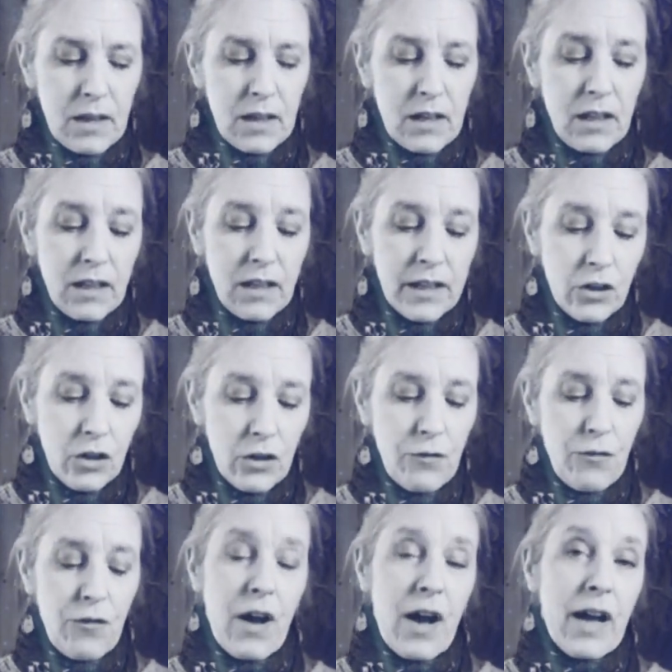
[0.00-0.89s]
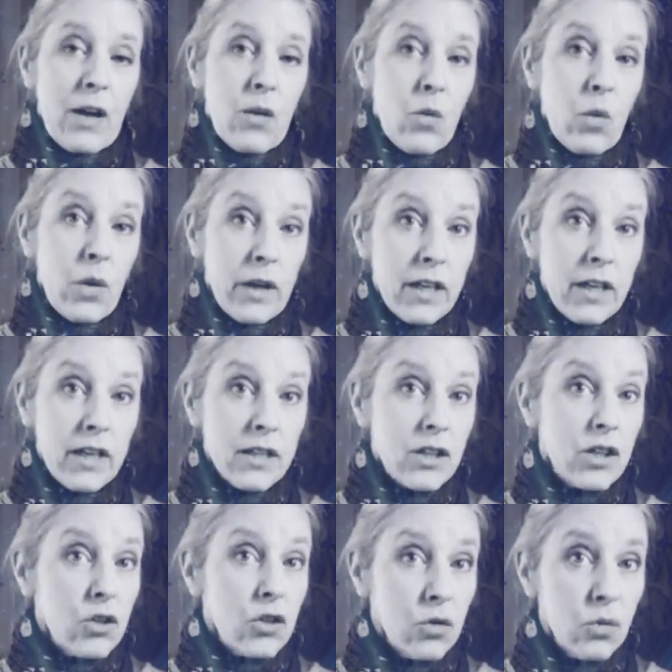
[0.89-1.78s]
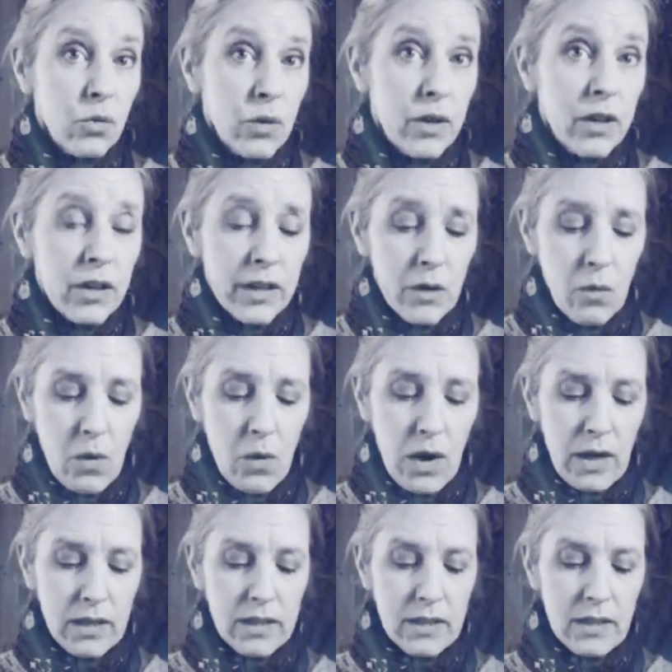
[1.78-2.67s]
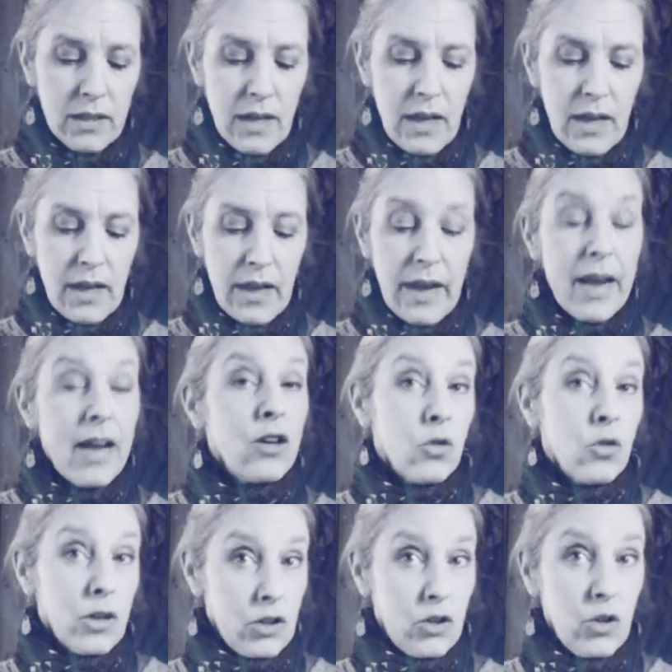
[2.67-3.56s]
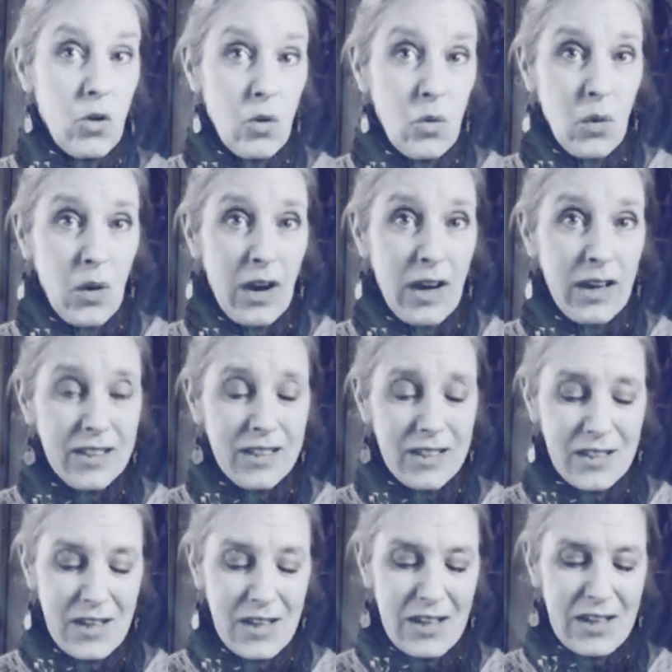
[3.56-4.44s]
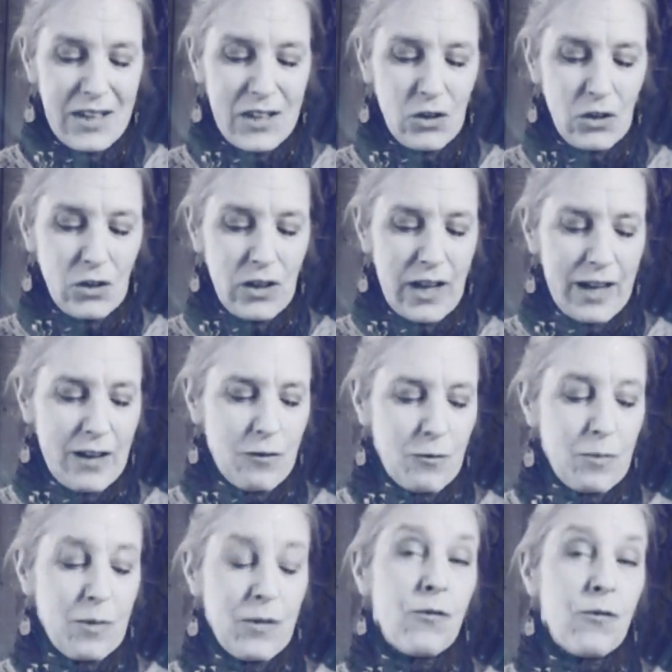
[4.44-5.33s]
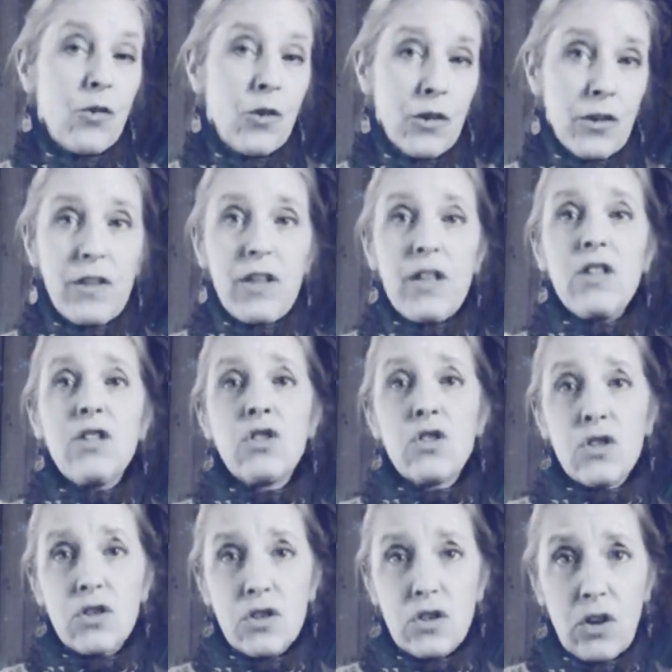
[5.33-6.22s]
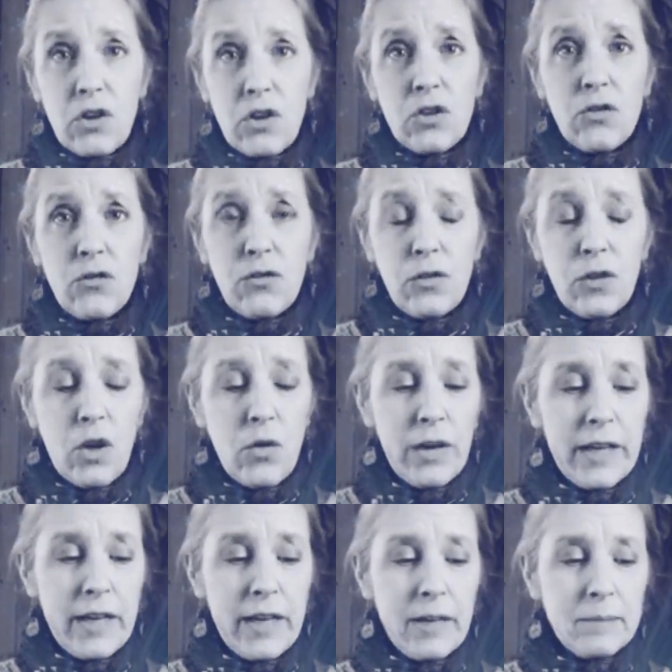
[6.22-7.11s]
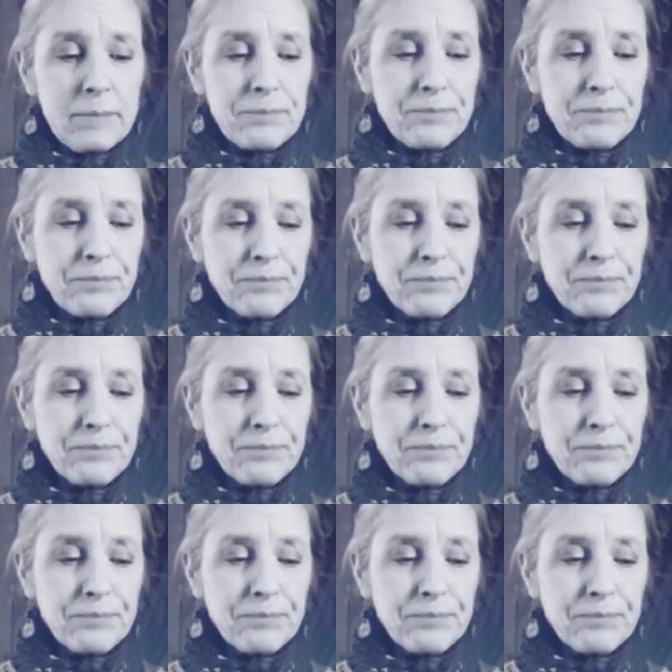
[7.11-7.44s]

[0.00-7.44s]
clarify what it is that you really want and or don't want in your life before things start to flow again.